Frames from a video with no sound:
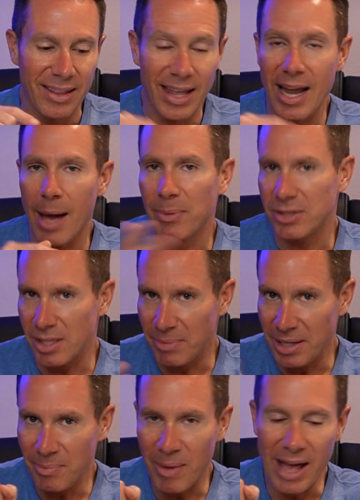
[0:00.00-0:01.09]
and that happens to
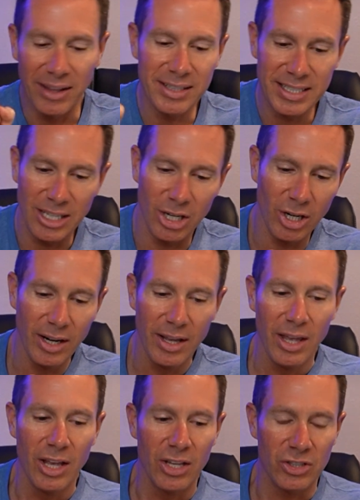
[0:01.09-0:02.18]
be Palantir.
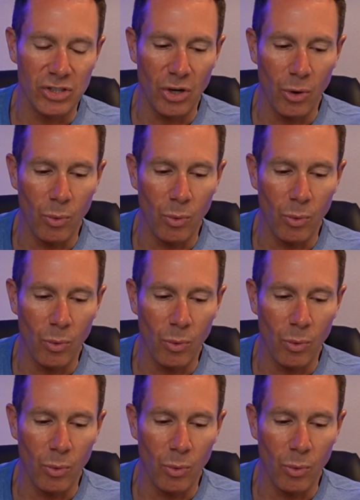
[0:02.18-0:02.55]
So